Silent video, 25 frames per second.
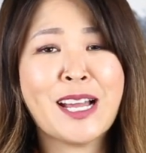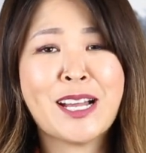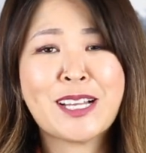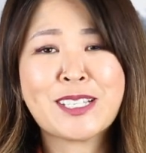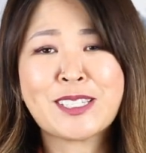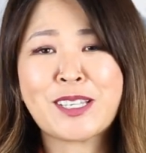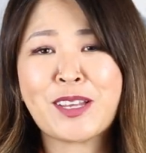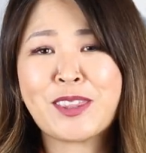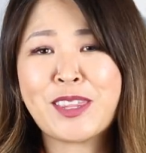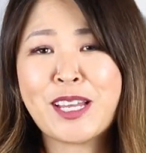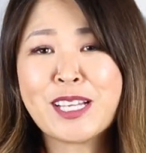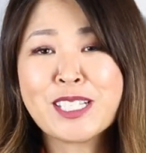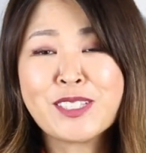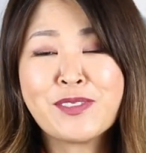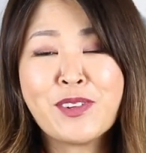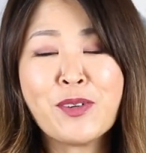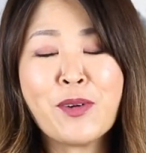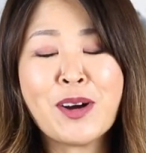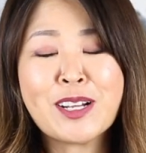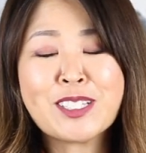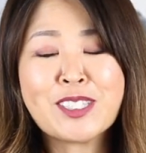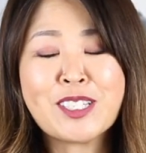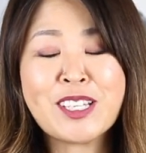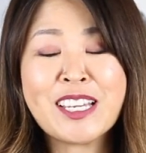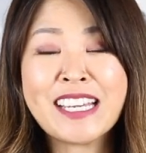So thanks for
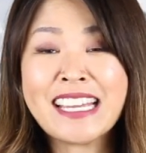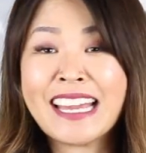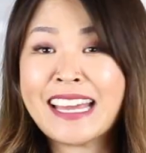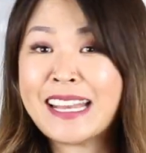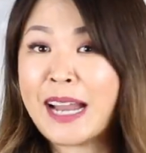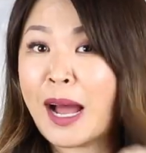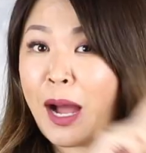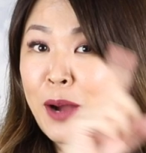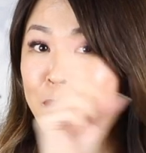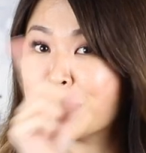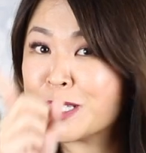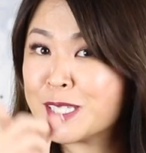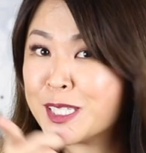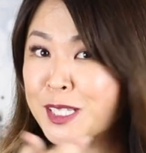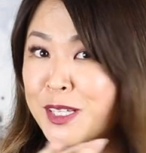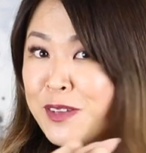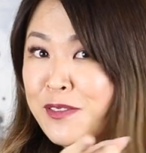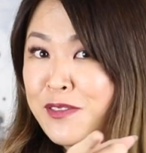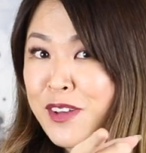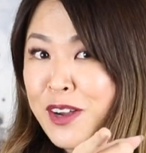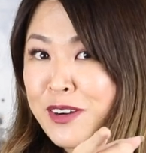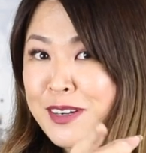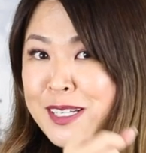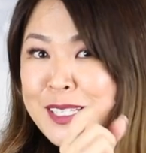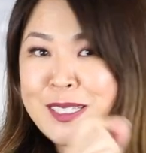watching and I will see you
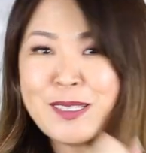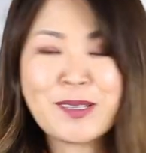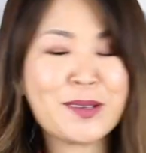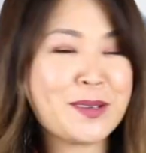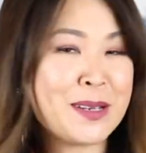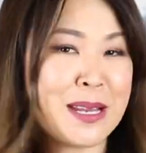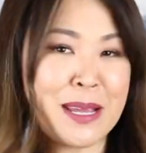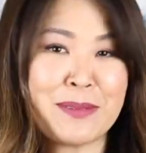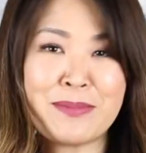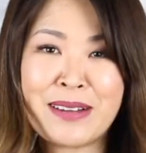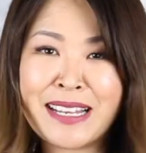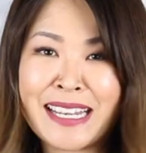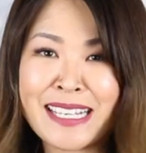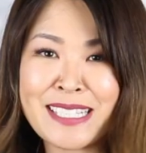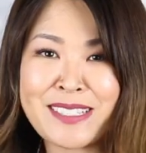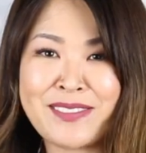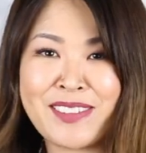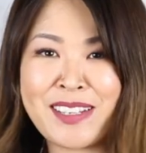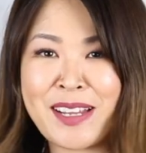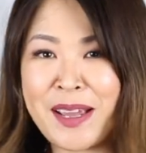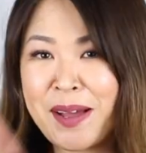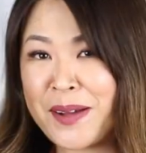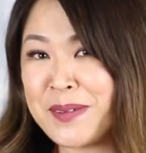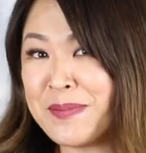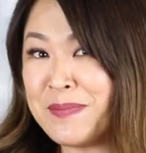very soon in my next
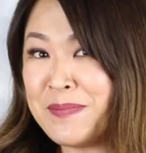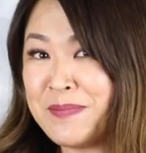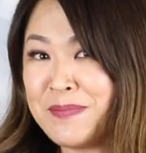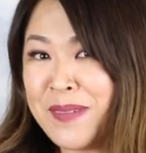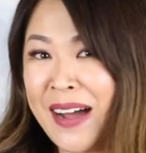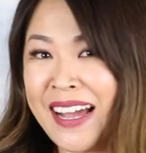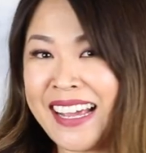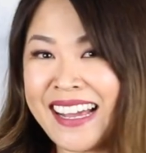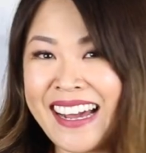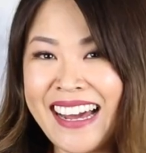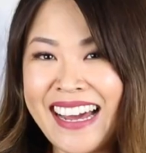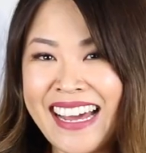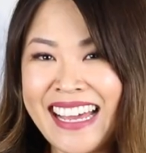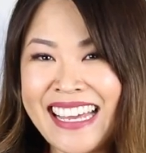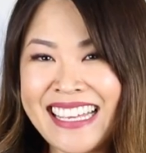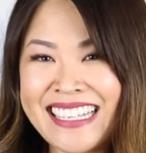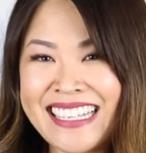video. Bye guys.